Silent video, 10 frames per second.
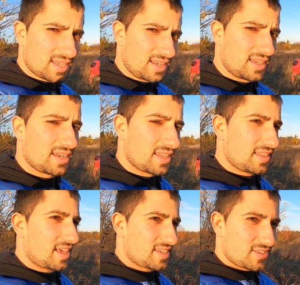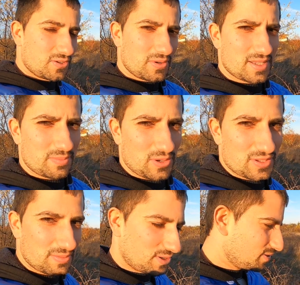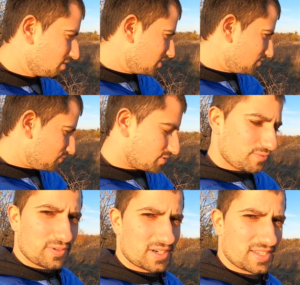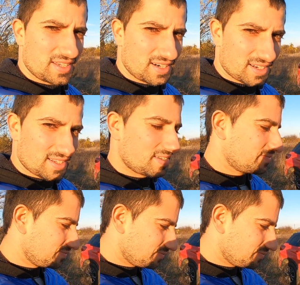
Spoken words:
clean and as new as possible for the first years.